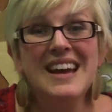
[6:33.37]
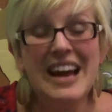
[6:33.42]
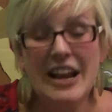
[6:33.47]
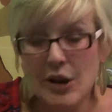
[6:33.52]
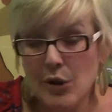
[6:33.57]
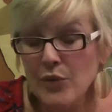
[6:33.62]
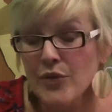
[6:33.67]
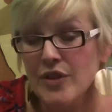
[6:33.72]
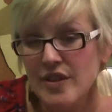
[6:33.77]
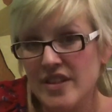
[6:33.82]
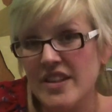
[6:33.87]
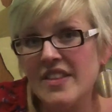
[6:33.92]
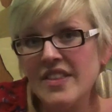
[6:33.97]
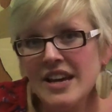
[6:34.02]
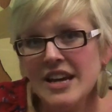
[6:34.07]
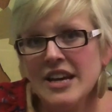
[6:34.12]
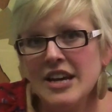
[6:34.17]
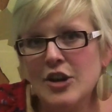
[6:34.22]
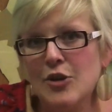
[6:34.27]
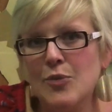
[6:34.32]
and I also think
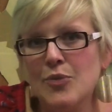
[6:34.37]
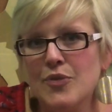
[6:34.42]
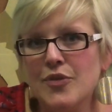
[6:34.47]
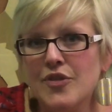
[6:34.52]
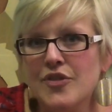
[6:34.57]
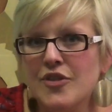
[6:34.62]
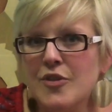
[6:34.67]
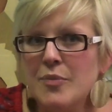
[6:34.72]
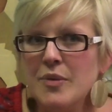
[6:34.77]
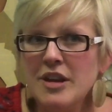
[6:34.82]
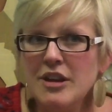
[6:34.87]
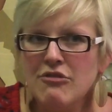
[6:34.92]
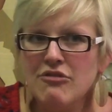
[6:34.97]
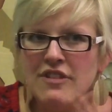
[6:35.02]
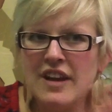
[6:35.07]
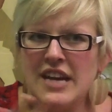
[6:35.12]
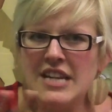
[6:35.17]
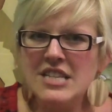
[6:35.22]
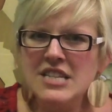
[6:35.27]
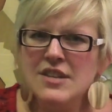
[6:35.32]
that helps us to be
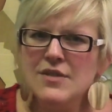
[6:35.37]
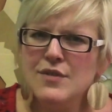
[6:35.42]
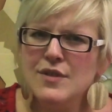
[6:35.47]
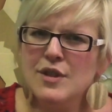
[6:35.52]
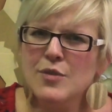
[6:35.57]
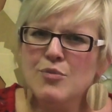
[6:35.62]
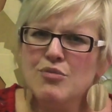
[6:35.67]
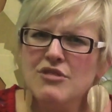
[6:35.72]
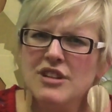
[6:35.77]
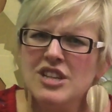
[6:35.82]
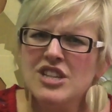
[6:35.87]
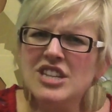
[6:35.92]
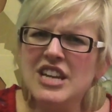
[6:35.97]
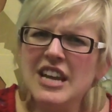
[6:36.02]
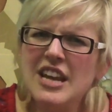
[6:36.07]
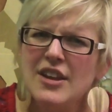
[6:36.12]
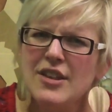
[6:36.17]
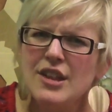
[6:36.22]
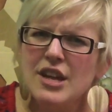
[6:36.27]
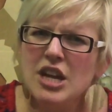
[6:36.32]
creative and
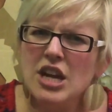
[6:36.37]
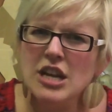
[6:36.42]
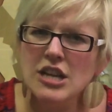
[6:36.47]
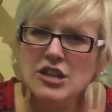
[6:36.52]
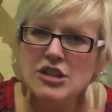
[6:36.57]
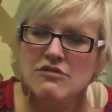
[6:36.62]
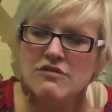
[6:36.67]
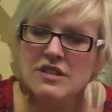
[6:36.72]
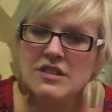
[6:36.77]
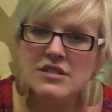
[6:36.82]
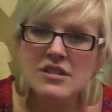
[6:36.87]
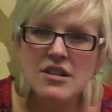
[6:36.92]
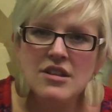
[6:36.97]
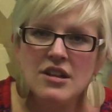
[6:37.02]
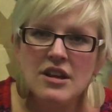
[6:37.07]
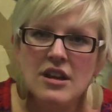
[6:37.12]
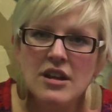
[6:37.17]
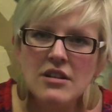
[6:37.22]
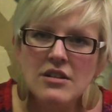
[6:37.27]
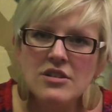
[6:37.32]
appreciate other countries and
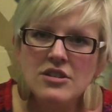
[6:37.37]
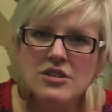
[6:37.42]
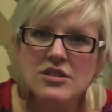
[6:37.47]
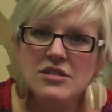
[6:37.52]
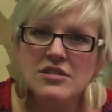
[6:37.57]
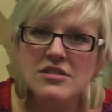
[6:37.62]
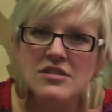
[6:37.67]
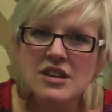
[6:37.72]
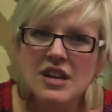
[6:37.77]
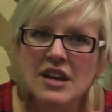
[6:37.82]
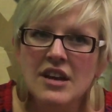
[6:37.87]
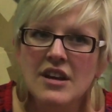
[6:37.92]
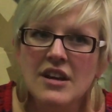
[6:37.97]
other cultures